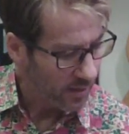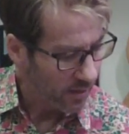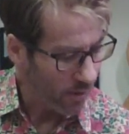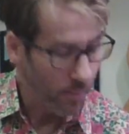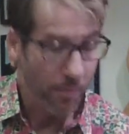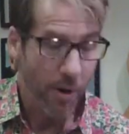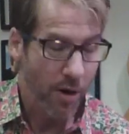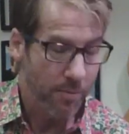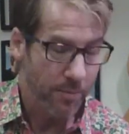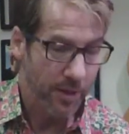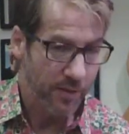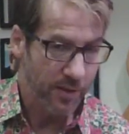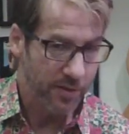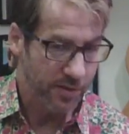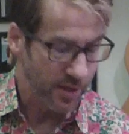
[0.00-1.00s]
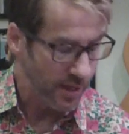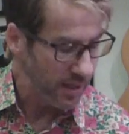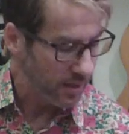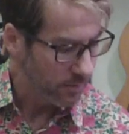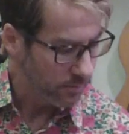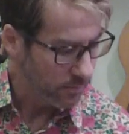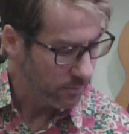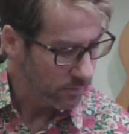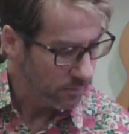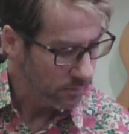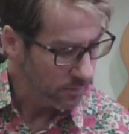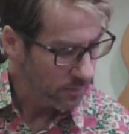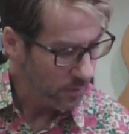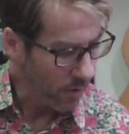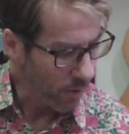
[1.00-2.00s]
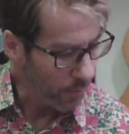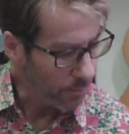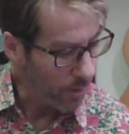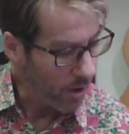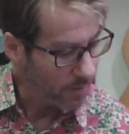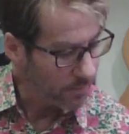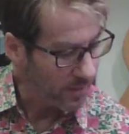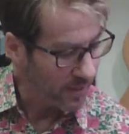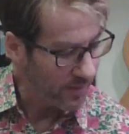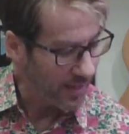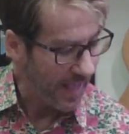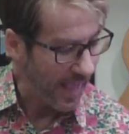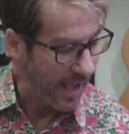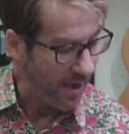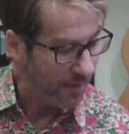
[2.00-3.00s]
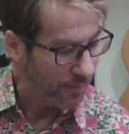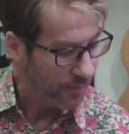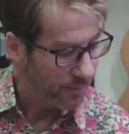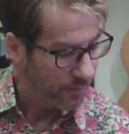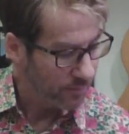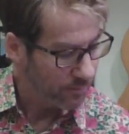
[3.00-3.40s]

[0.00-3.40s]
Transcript: or pardon me, the C, or pardon me, the F.